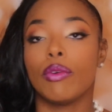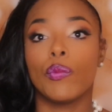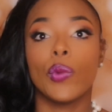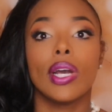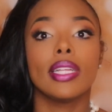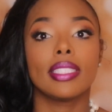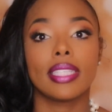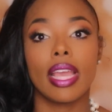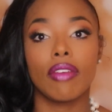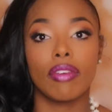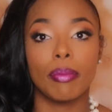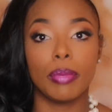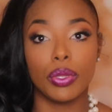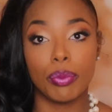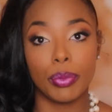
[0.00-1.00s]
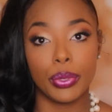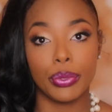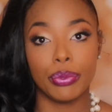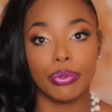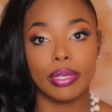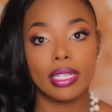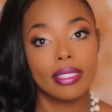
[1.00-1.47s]
once every blue
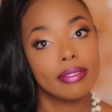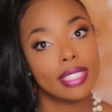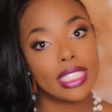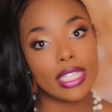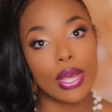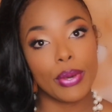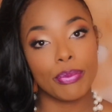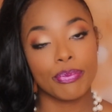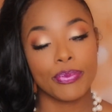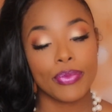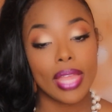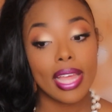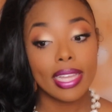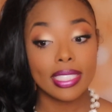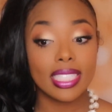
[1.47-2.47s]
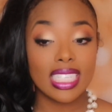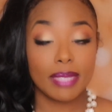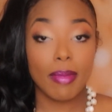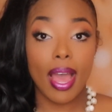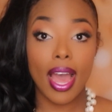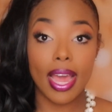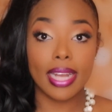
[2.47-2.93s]
moon. So just
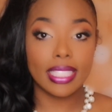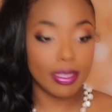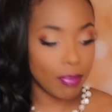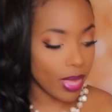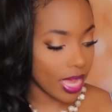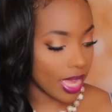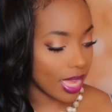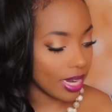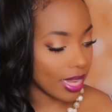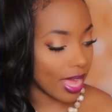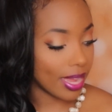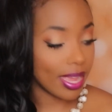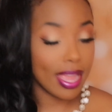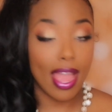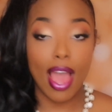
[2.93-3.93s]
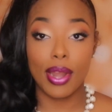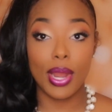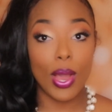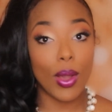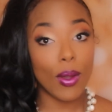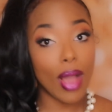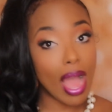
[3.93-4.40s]
my honest opinion. Like y'all
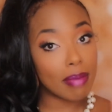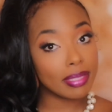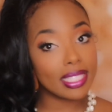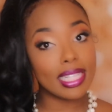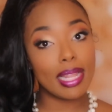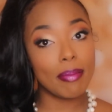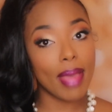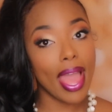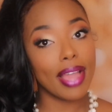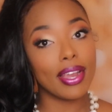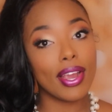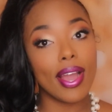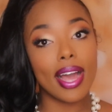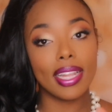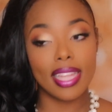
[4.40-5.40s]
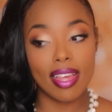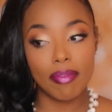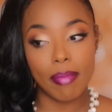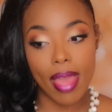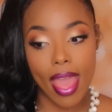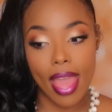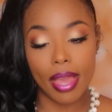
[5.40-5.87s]
know I'm still a MAC girl, I love
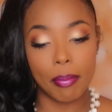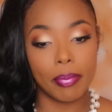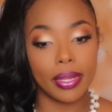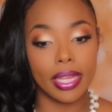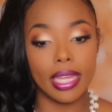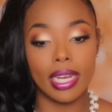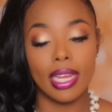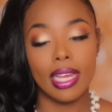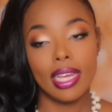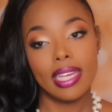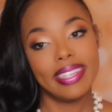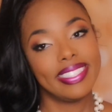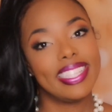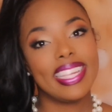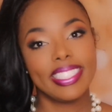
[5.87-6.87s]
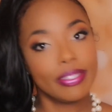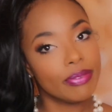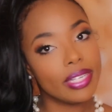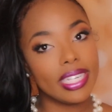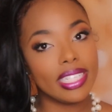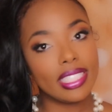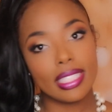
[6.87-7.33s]
MAC, but this
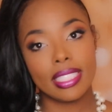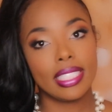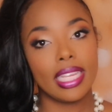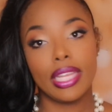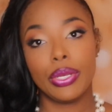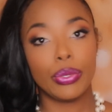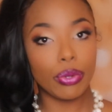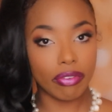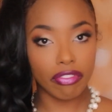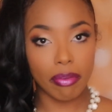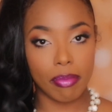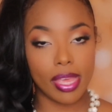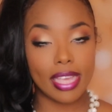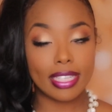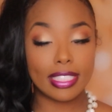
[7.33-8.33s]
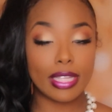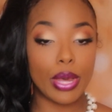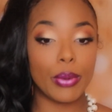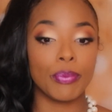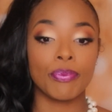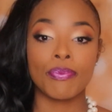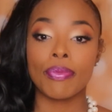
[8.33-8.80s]
one just didn't do it for me. So